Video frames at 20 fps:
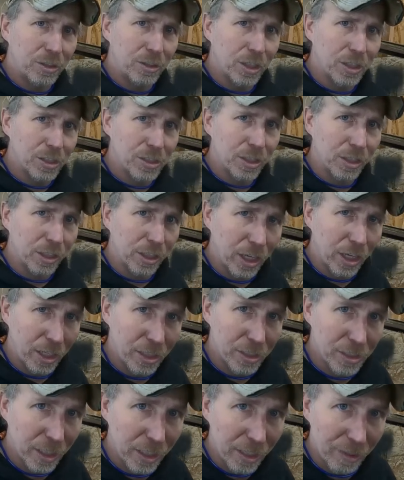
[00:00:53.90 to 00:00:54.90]
just in
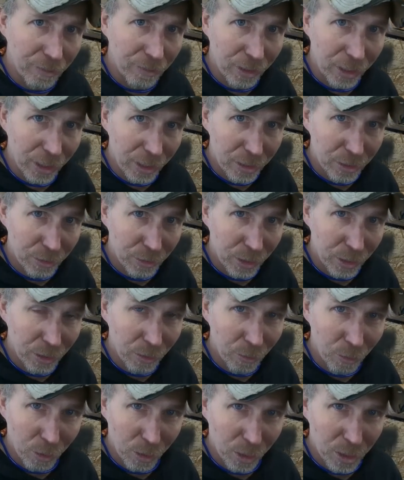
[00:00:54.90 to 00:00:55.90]
case I never get to it
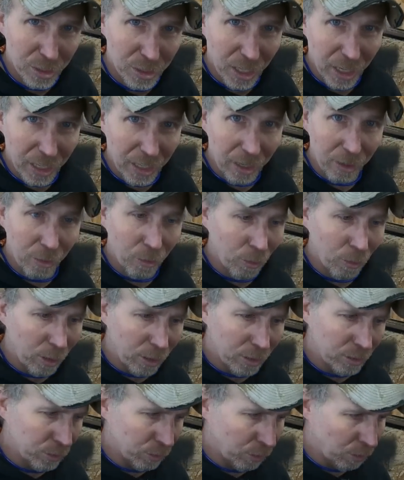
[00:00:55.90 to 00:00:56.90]
or decide I don't want
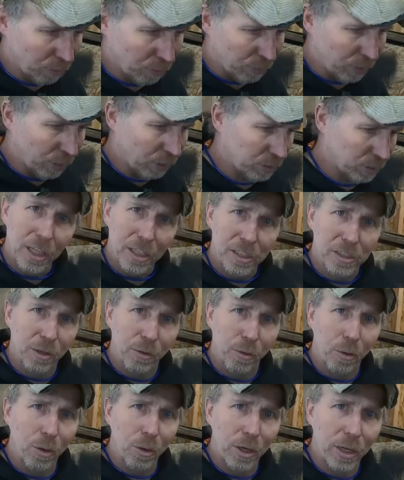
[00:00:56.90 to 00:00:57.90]
to do it over there. Let's get
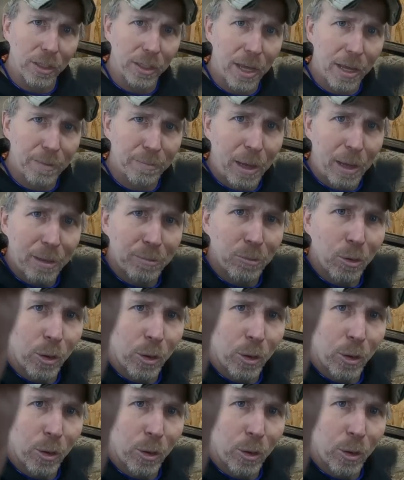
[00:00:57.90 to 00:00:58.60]
rolling on that bad